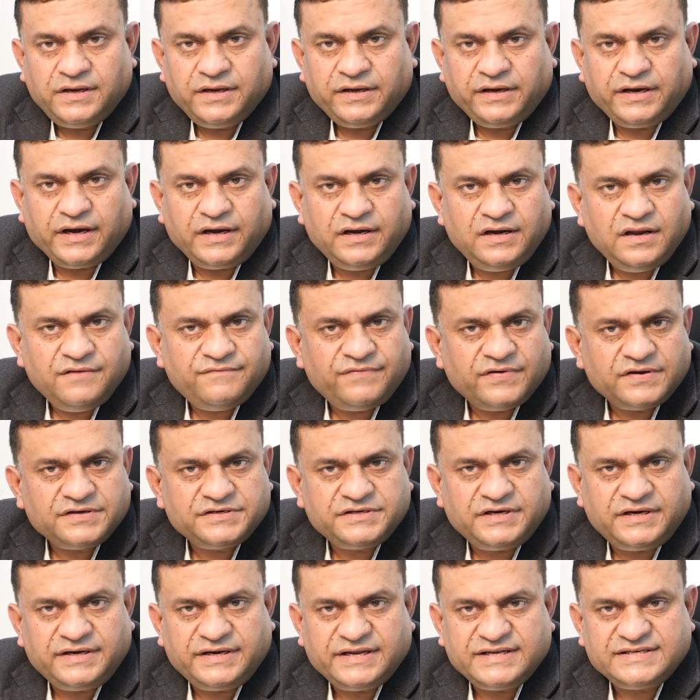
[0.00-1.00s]
kidney
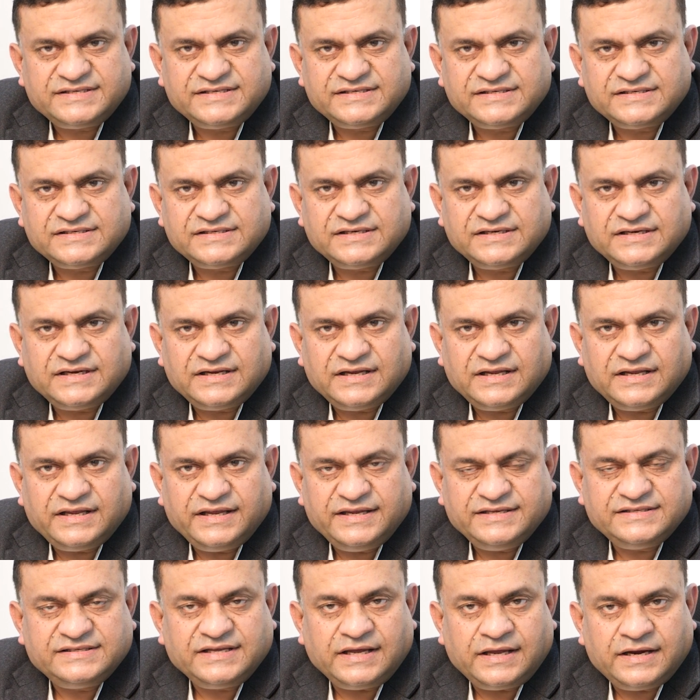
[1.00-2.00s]
function test
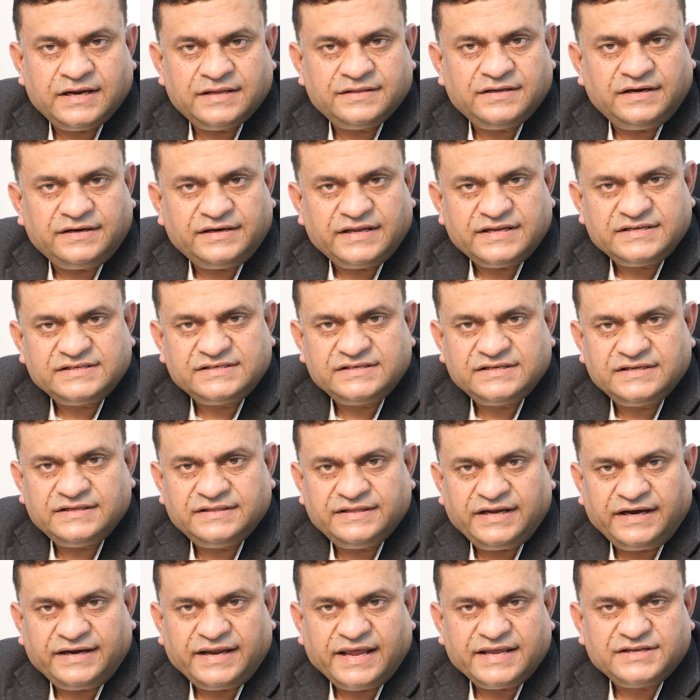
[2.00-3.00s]
is another test
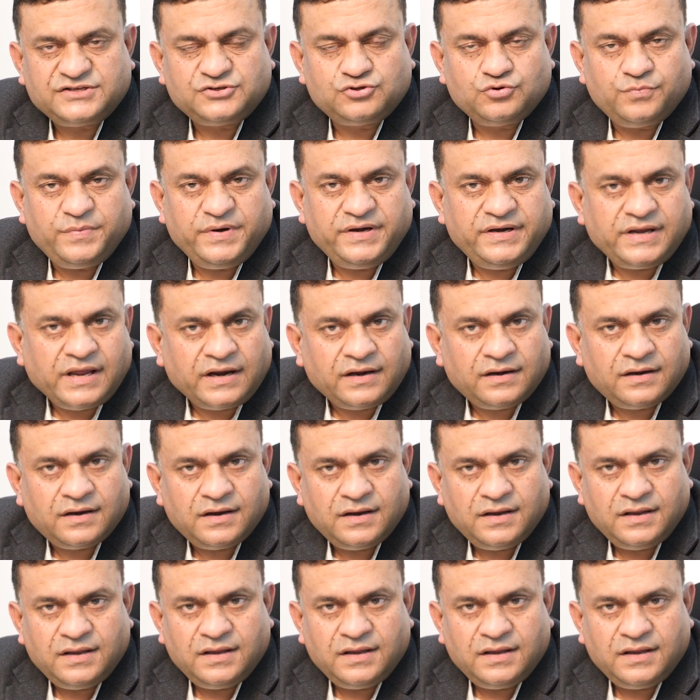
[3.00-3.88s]
that has to be done,